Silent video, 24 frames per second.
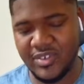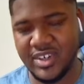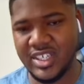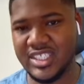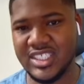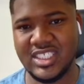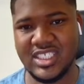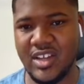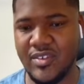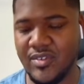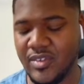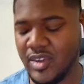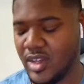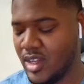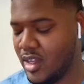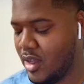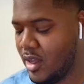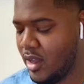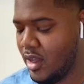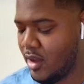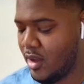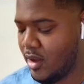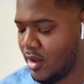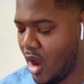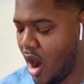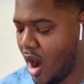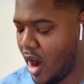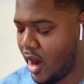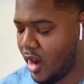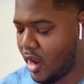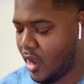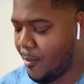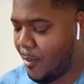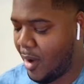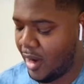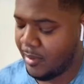and stuff. All right,
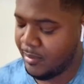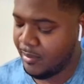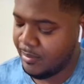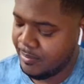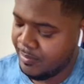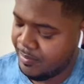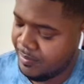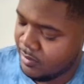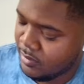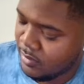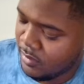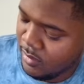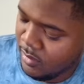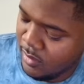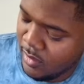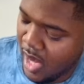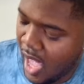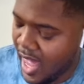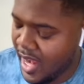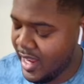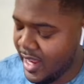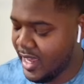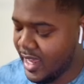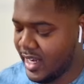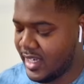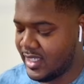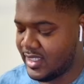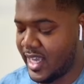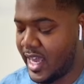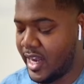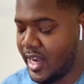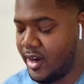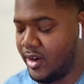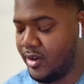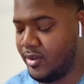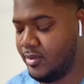come on. I didn't get a
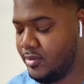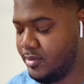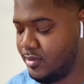Zeno.